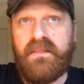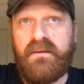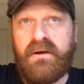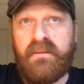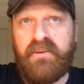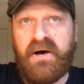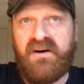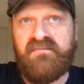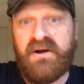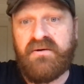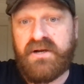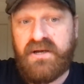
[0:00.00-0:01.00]
a part of my
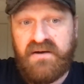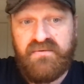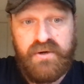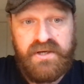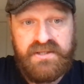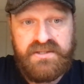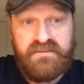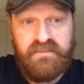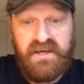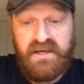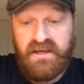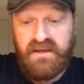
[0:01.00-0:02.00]
recovery is to
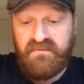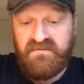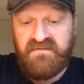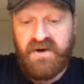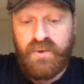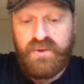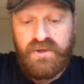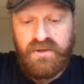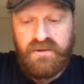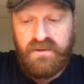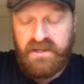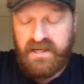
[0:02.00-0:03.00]
be
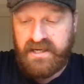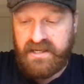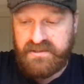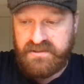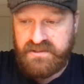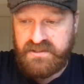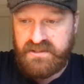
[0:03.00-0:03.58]
vocal and